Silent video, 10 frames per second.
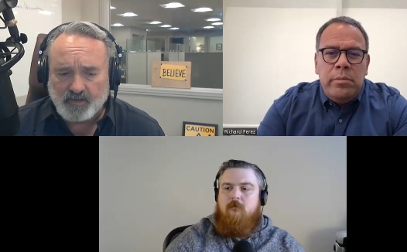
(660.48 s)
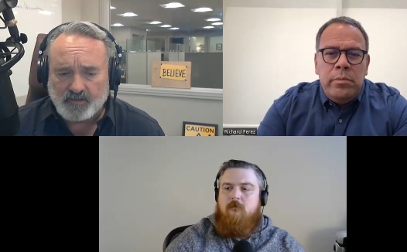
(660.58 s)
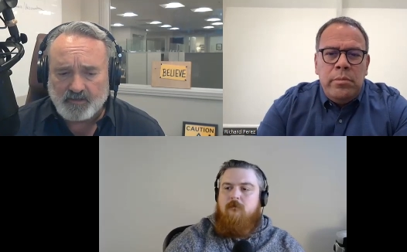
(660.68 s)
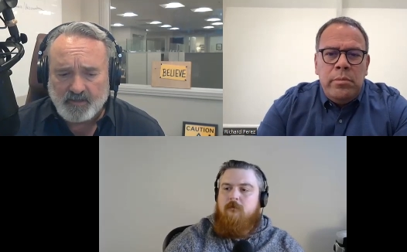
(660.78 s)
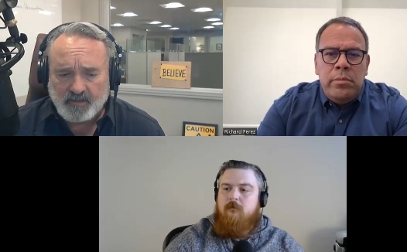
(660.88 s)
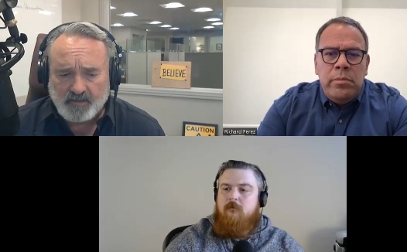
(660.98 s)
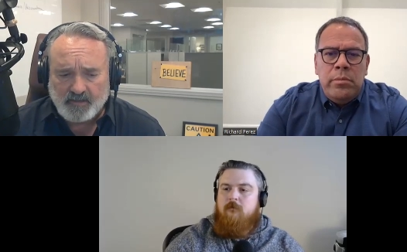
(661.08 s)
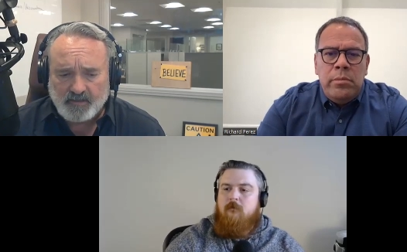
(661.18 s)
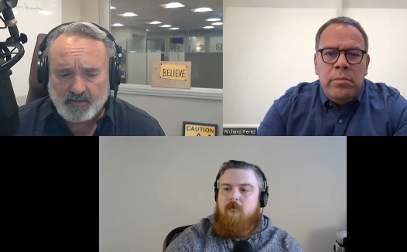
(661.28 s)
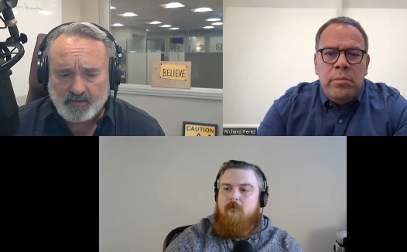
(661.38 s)
Speaker 1: well.
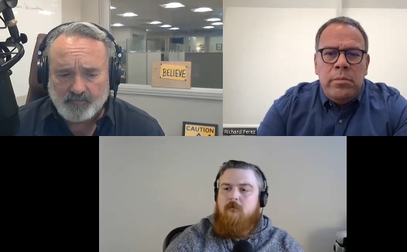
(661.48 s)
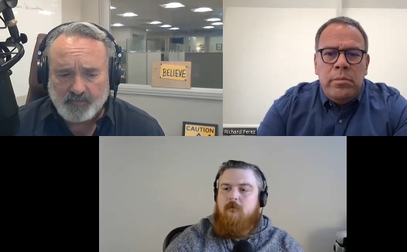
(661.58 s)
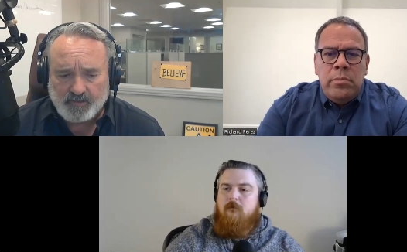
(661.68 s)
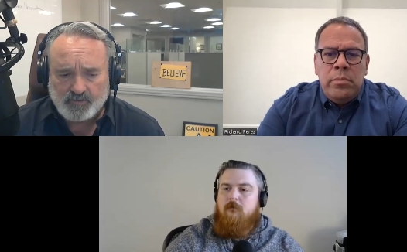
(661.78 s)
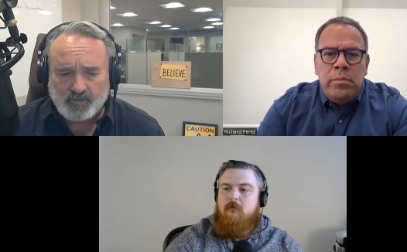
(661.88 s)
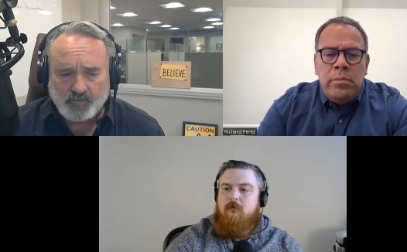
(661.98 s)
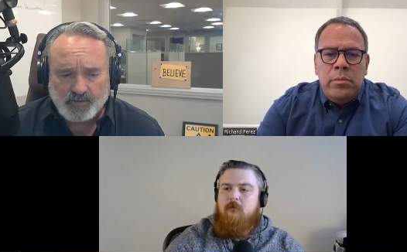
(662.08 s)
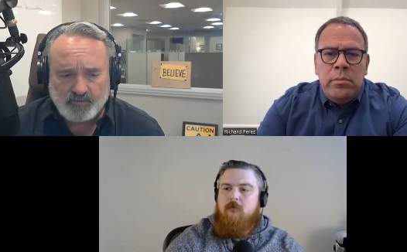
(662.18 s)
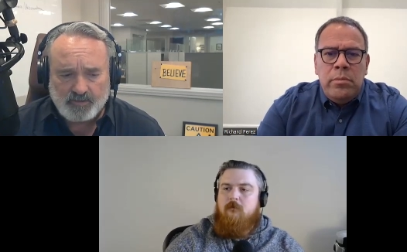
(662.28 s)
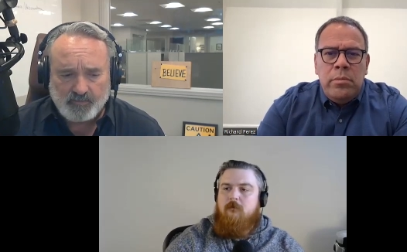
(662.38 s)
Um, as you know,
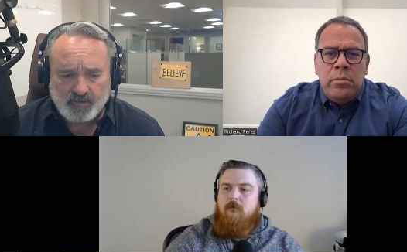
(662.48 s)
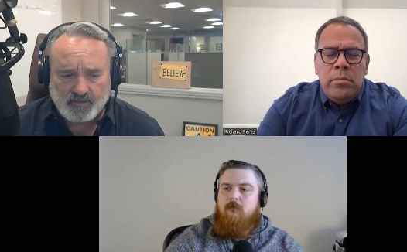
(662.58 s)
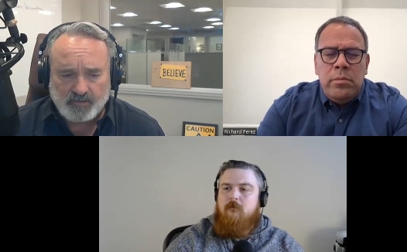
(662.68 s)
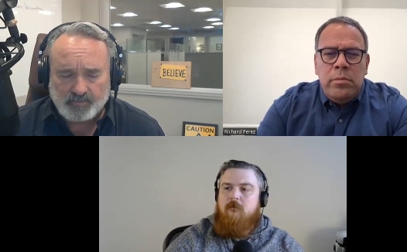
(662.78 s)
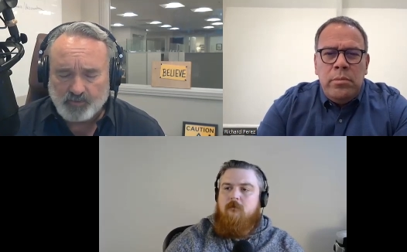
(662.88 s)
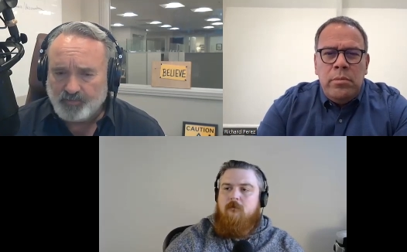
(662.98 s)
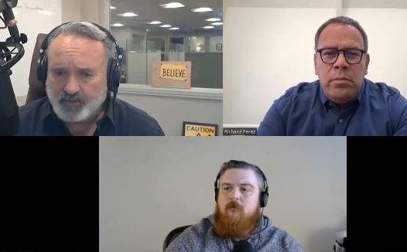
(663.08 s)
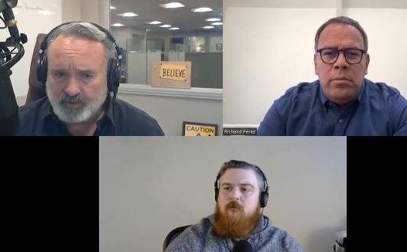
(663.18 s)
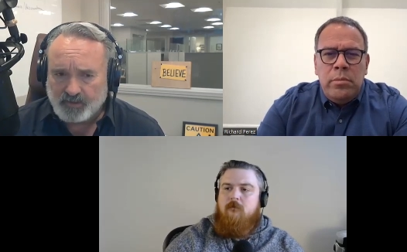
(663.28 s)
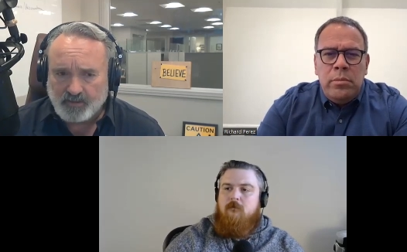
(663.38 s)
we do something called
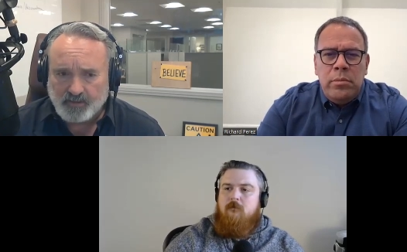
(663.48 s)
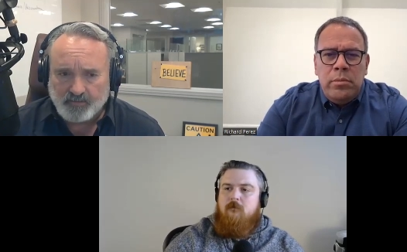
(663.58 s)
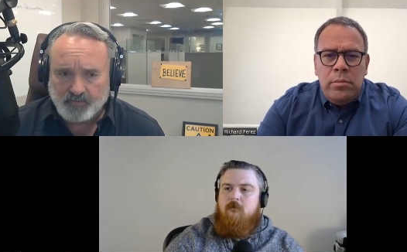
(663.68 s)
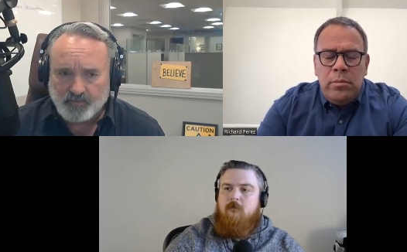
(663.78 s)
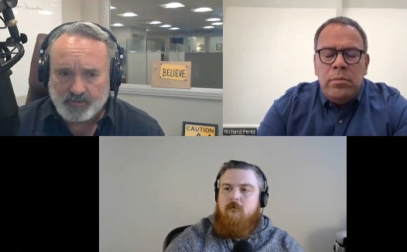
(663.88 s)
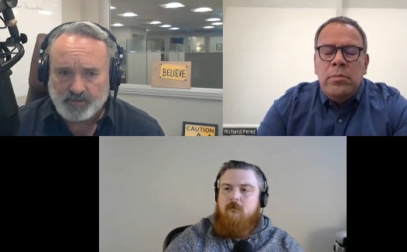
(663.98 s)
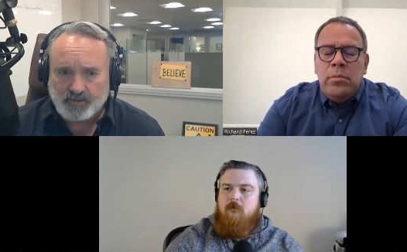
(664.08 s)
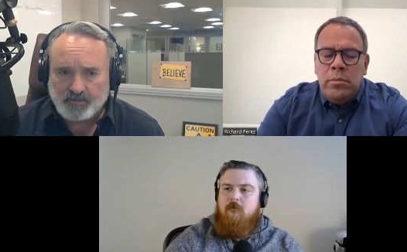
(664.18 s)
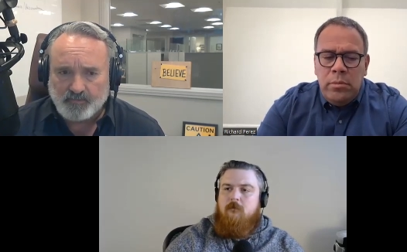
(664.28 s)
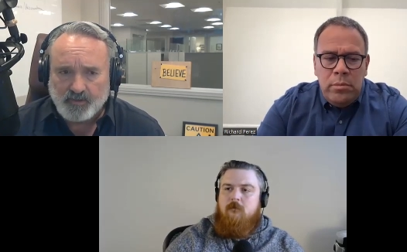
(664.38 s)
blueprinting here, which
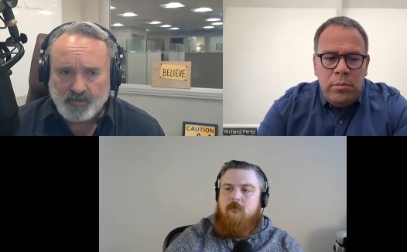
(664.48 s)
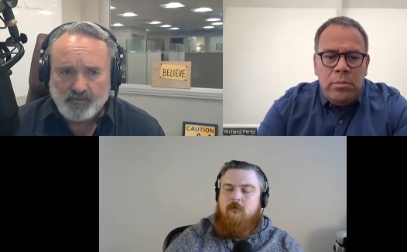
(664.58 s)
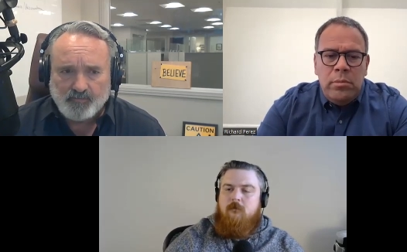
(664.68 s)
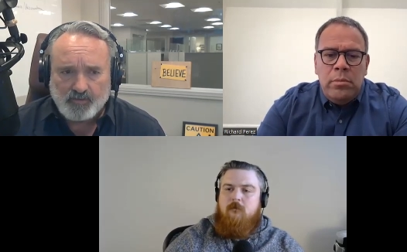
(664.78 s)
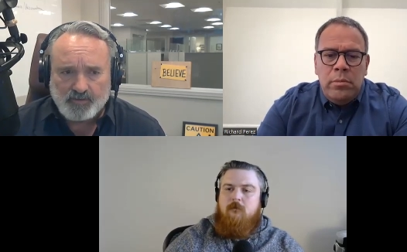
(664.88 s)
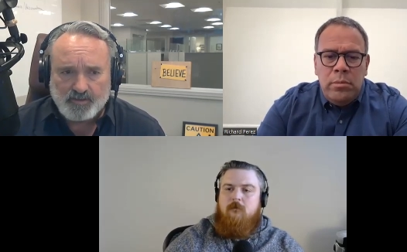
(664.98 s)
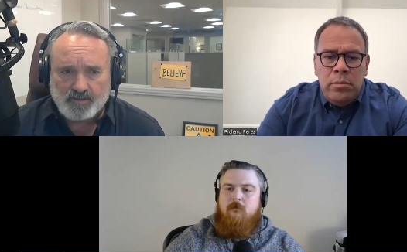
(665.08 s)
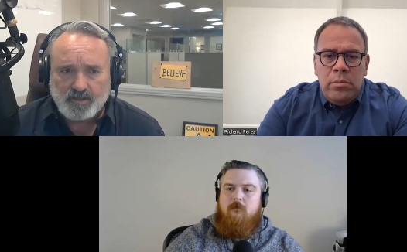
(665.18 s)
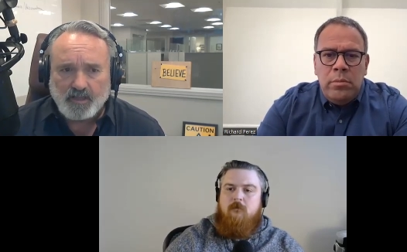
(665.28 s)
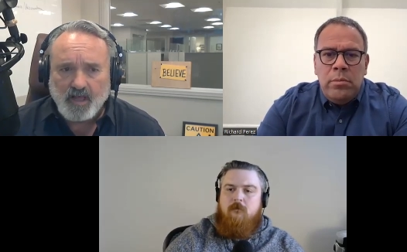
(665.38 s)
uh,
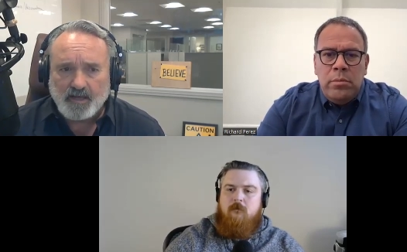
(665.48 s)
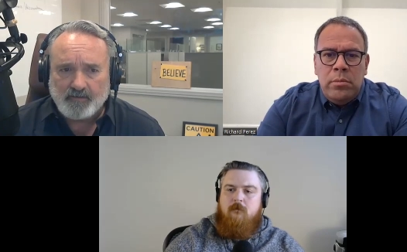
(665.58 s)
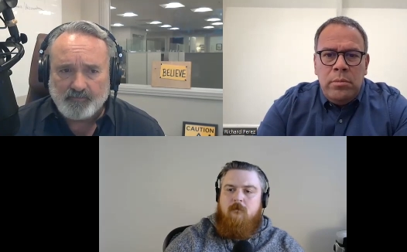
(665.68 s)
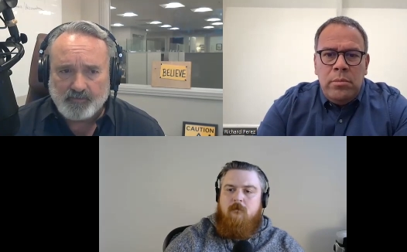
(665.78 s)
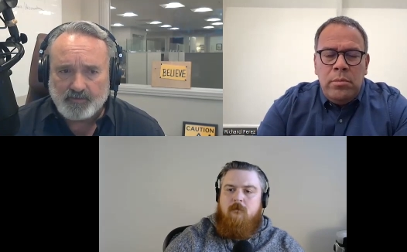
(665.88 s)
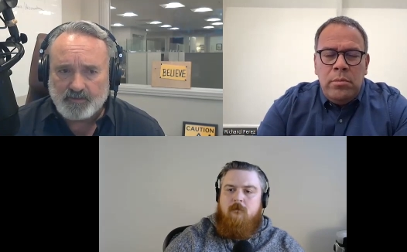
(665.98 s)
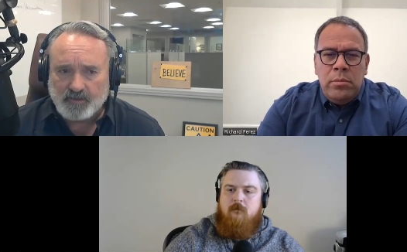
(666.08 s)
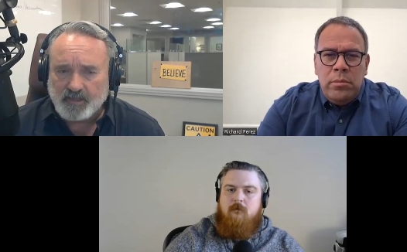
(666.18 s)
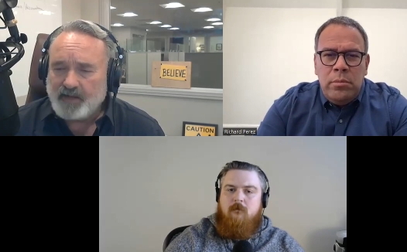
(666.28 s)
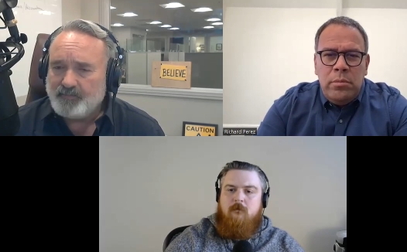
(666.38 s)
focuses a lot first
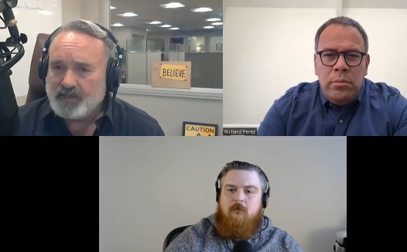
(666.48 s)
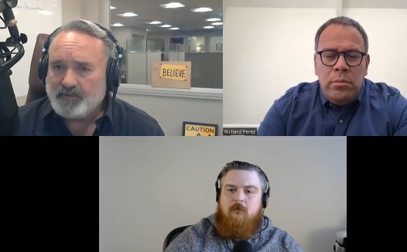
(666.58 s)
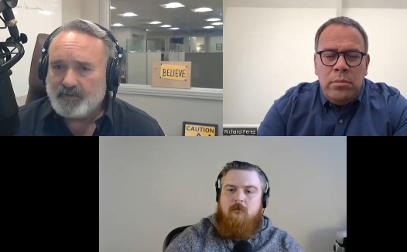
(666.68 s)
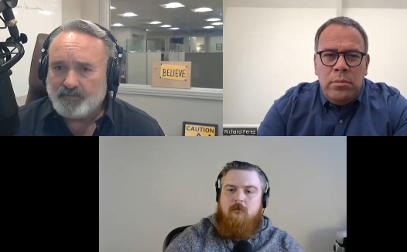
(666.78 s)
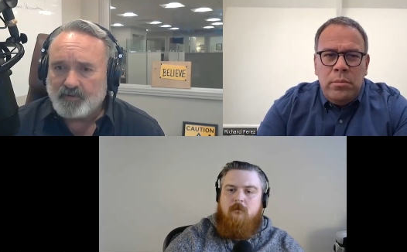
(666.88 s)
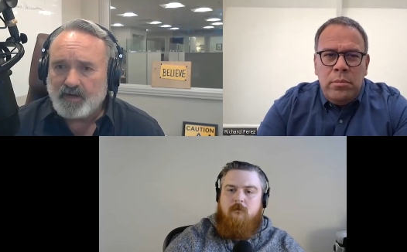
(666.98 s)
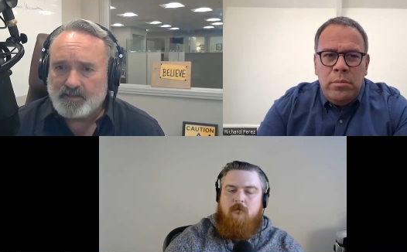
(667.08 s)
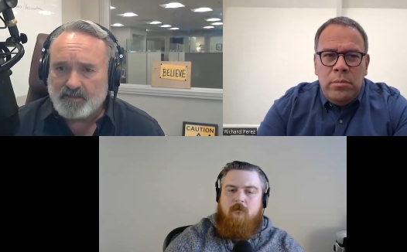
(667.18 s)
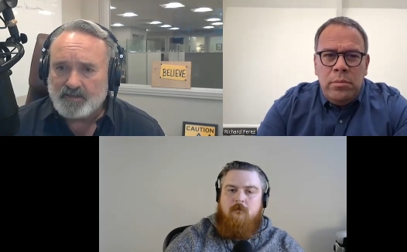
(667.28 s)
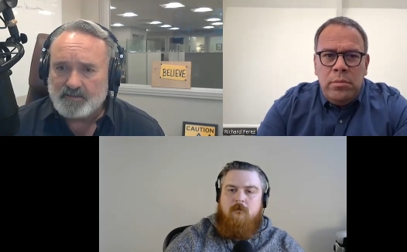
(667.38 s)
on that people and
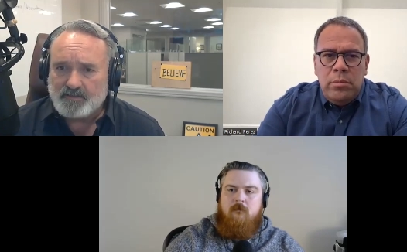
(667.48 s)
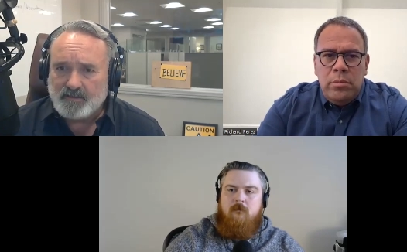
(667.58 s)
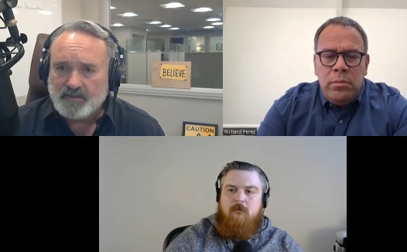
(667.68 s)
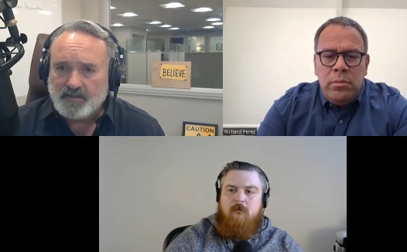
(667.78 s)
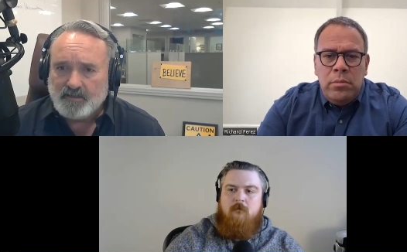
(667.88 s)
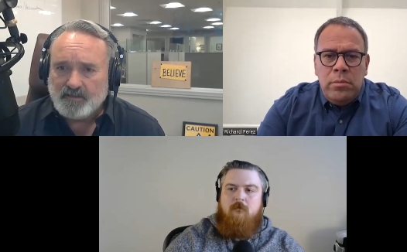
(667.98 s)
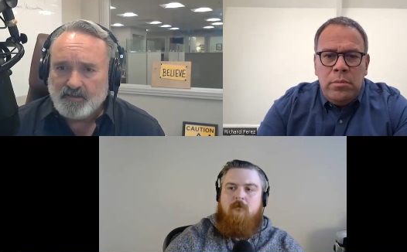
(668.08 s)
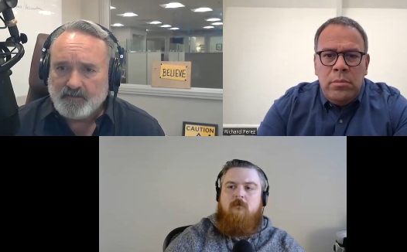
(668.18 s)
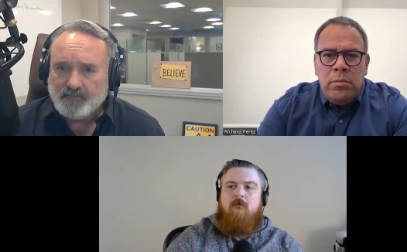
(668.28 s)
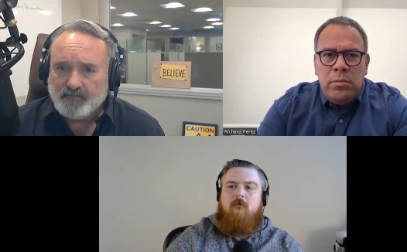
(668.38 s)
process
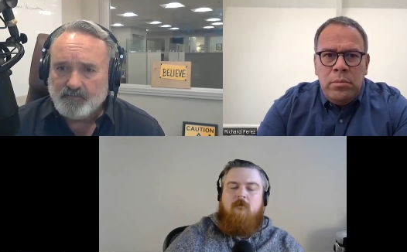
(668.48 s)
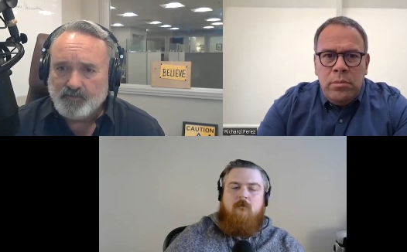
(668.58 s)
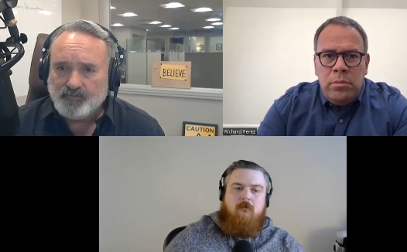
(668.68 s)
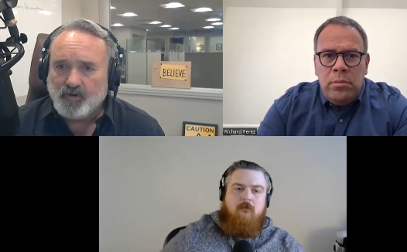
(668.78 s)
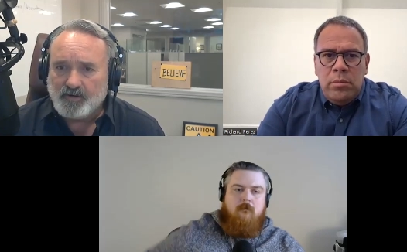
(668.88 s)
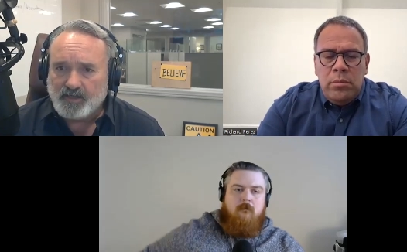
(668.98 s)
um, before